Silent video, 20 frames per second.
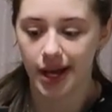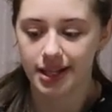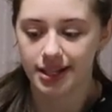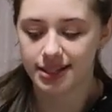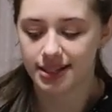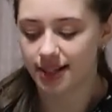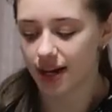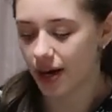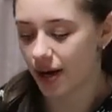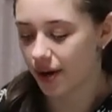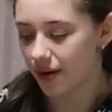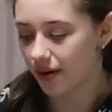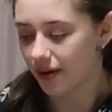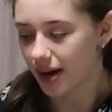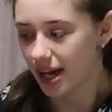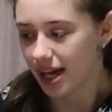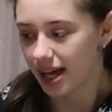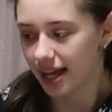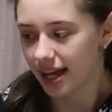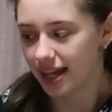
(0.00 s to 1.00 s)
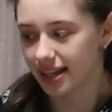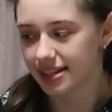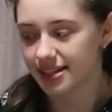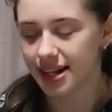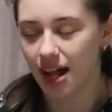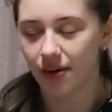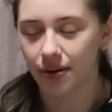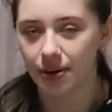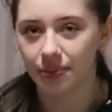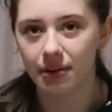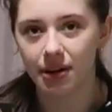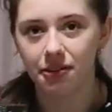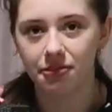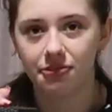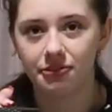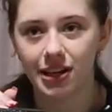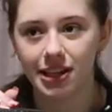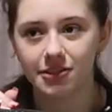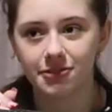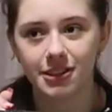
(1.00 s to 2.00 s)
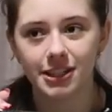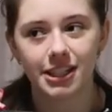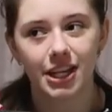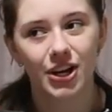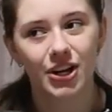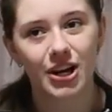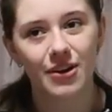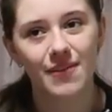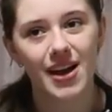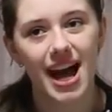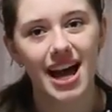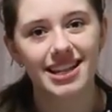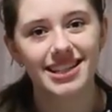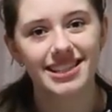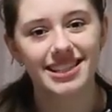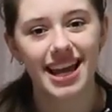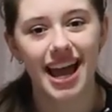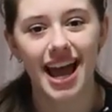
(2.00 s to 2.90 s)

So it's not one of my favorite yoga mats,